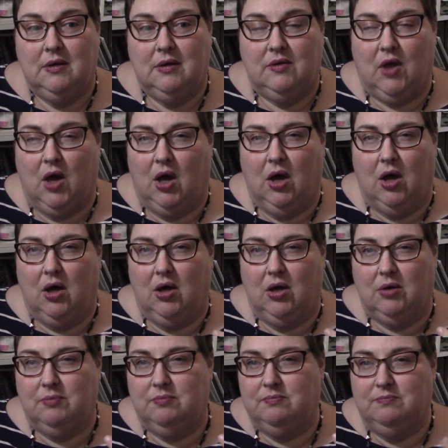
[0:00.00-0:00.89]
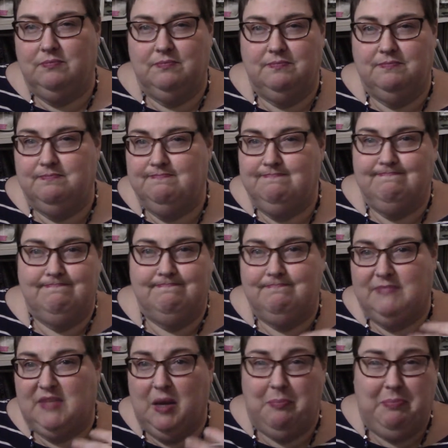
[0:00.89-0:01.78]
the
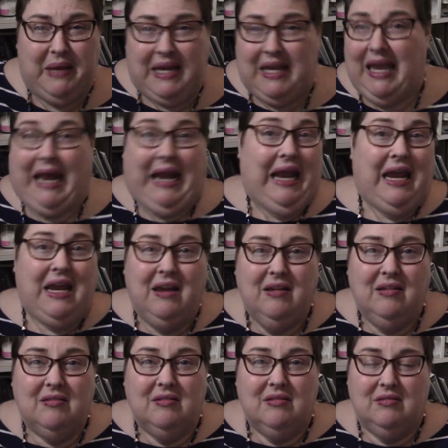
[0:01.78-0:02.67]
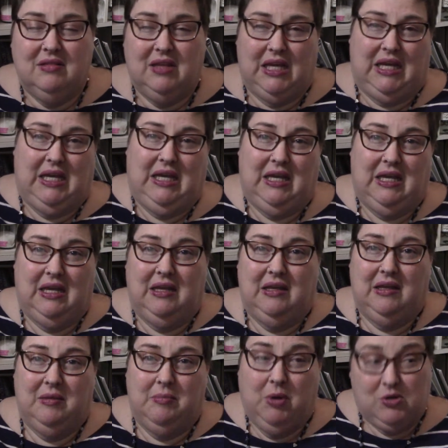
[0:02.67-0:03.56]
the beginning
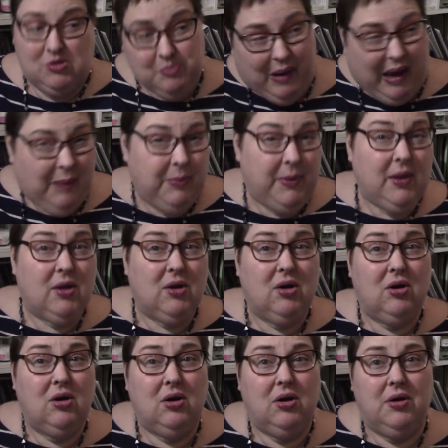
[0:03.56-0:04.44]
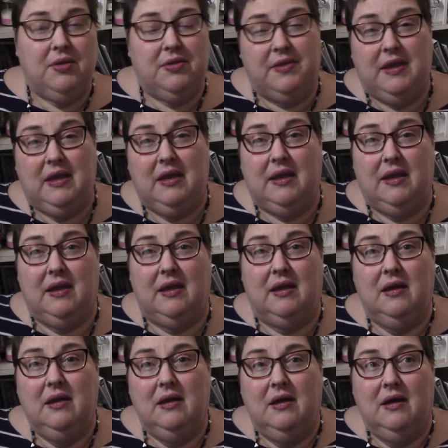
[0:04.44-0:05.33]
the most popular,
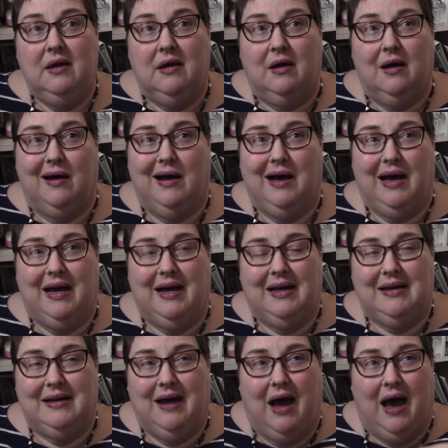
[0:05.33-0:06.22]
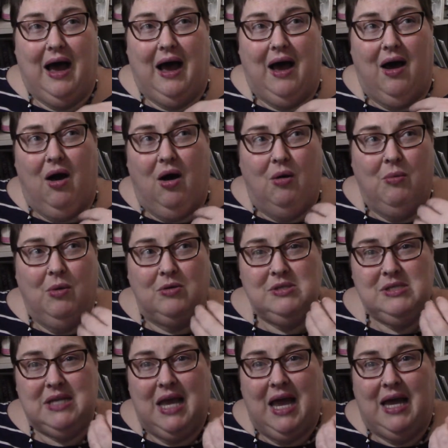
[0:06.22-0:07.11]
the uh,
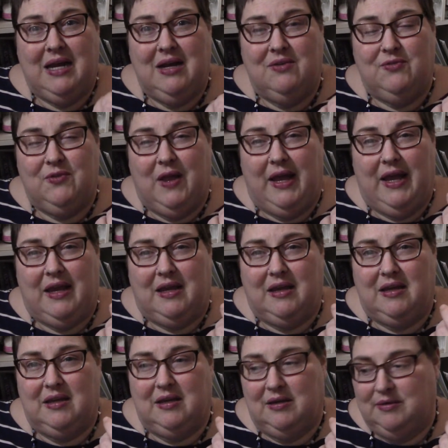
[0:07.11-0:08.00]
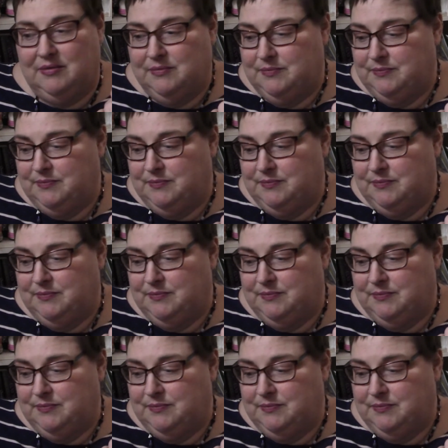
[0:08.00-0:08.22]
almost kind of like